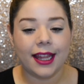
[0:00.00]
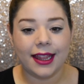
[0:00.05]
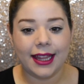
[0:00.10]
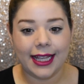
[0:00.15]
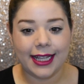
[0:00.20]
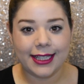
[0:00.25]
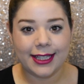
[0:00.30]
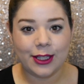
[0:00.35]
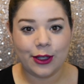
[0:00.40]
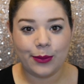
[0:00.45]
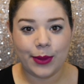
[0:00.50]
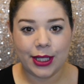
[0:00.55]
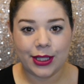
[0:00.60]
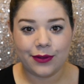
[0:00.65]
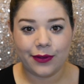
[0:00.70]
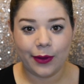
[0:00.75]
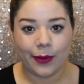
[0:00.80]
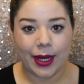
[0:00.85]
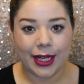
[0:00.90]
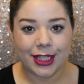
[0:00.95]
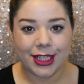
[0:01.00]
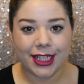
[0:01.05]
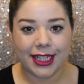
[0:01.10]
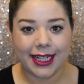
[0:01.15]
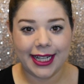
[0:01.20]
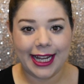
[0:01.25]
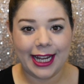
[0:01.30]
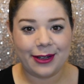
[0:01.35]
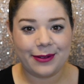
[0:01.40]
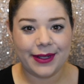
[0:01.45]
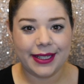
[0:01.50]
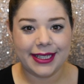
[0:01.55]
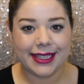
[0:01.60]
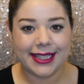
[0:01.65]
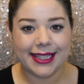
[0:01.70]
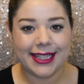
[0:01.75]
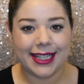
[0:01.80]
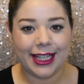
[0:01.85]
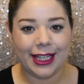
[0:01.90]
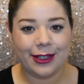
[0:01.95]
Thanks so much for watching. Can't wait to
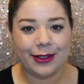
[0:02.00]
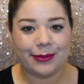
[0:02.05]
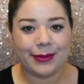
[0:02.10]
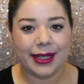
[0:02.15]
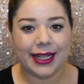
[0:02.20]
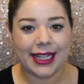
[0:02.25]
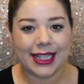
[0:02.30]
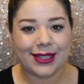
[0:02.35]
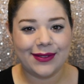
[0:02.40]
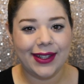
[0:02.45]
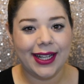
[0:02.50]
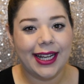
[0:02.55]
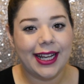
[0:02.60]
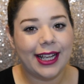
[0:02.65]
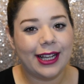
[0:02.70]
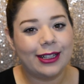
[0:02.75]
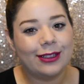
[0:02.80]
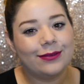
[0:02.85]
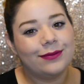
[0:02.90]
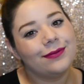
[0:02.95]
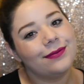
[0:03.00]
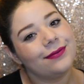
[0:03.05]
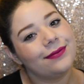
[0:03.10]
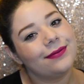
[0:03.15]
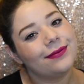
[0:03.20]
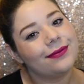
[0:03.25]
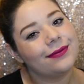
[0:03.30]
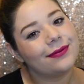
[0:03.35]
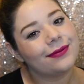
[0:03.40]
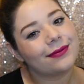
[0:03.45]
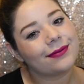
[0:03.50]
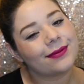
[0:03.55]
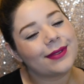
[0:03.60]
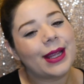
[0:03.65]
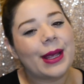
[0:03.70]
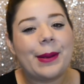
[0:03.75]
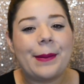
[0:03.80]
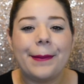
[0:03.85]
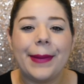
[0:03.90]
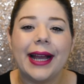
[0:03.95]
see you in my next video.
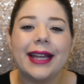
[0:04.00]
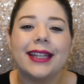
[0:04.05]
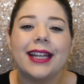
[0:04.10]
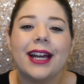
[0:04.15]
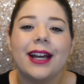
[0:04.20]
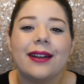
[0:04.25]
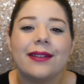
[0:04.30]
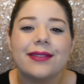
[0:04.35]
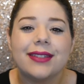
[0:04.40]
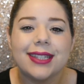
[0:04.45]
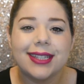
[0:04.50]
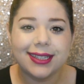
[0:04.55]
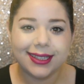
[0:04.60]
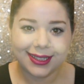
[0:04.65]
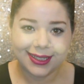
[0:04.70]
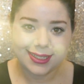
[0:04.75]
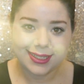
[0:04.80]
Bye, loves.